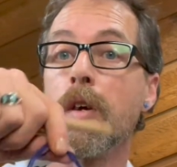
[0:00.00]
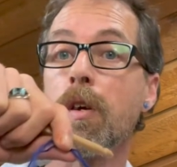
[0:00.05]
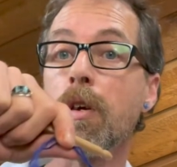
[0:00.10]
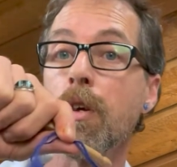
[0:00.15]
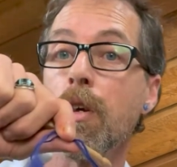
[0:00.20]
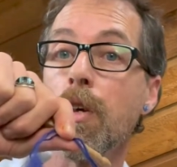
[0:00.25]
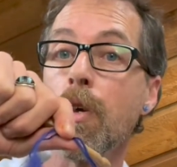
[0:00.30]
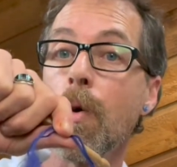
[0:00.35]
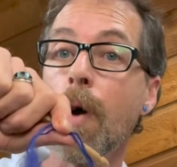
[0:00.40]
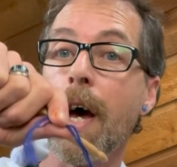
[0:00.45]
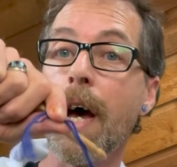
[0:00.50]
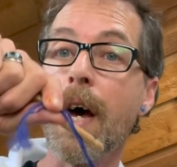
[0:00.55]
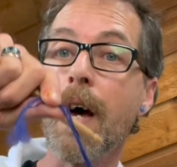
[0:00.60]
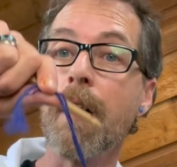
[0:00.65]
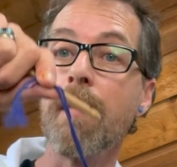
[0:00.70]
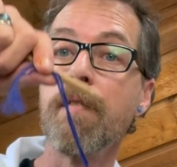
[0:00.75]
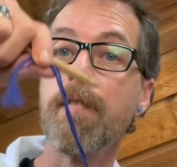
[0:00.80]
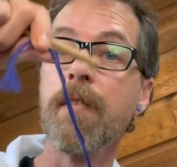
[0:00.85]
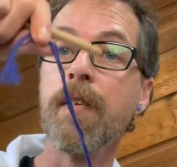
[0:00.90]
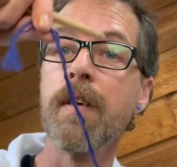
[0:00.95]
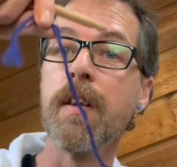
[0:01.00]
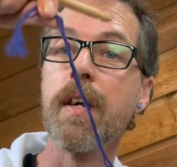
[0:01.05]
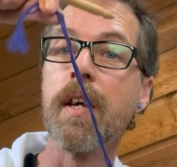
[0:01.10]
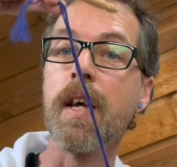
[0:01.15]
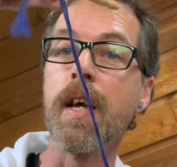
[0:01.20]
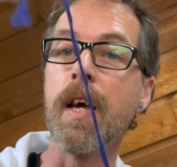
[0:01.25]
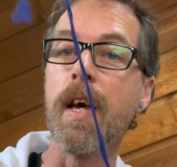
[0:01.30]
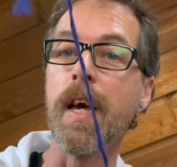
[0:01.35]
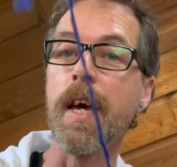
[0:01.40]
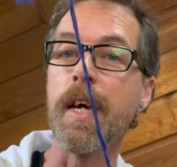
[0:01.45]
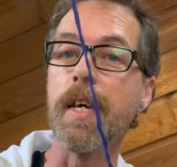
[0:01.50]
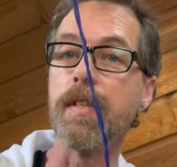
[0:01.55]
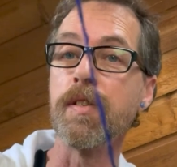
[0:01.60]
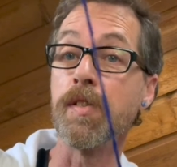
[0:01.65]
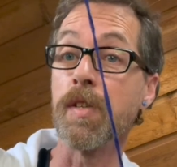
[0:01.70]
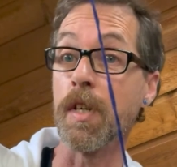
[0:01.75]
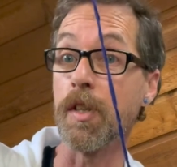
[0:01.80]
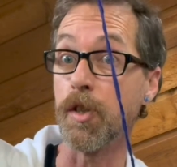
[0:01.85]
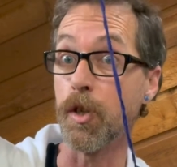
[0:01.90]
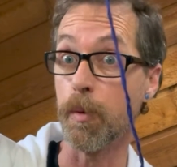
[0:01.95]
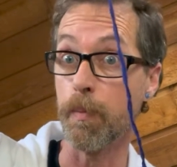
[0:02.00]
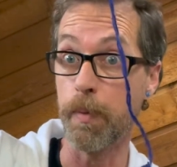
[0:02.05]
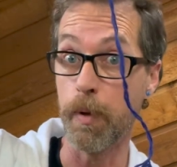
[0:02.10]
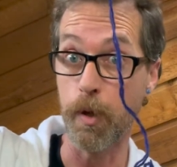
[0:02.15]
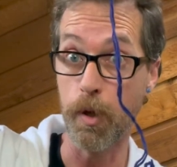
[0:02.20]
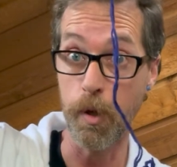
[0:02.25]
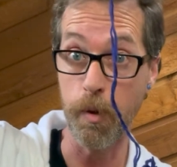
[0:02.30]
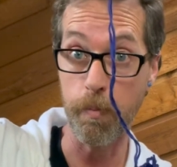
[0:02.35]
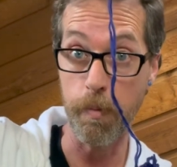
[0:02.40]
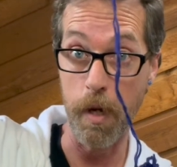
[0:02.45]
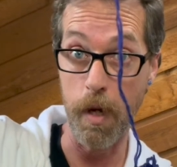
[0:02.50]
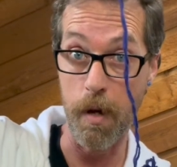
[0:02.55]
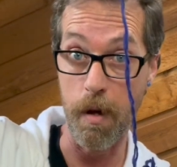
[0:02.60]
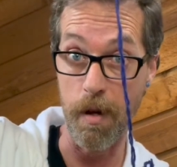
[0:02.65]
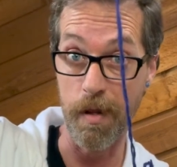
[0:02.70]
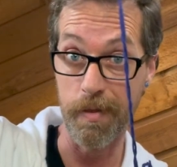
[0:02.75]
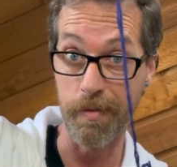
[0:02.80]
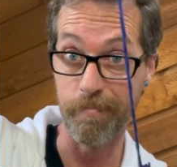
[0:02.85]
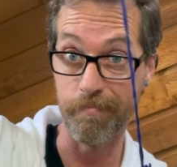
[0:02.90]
you have a center pull ball.